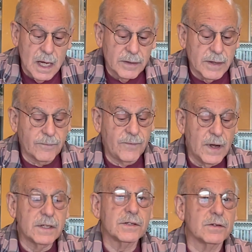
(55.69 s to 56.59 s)
The
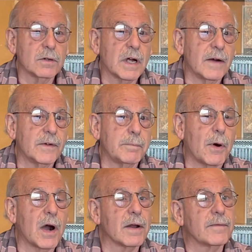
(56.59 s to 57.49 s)
funds will cover
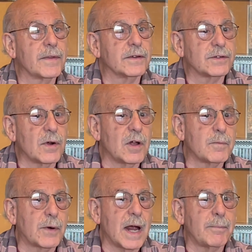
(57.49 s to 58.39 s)
part of the soil
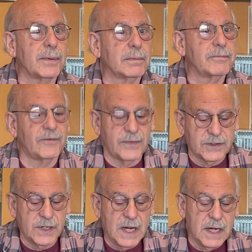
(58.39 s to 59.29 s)
prep,
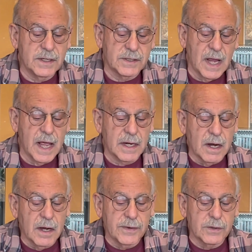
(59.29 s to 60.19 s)
seeds, and
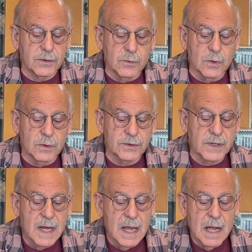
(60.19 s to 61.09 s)
other tools
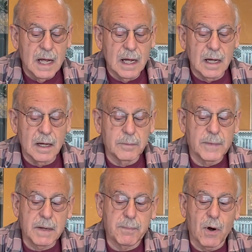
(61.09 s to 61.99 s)
uh,
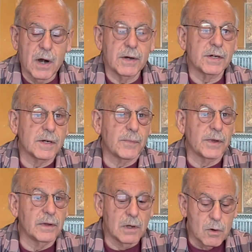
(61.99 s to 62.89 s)
in partnership with
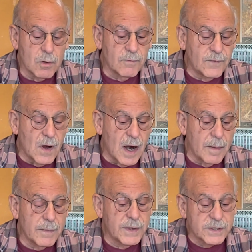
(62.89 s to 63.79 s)
a local farm. The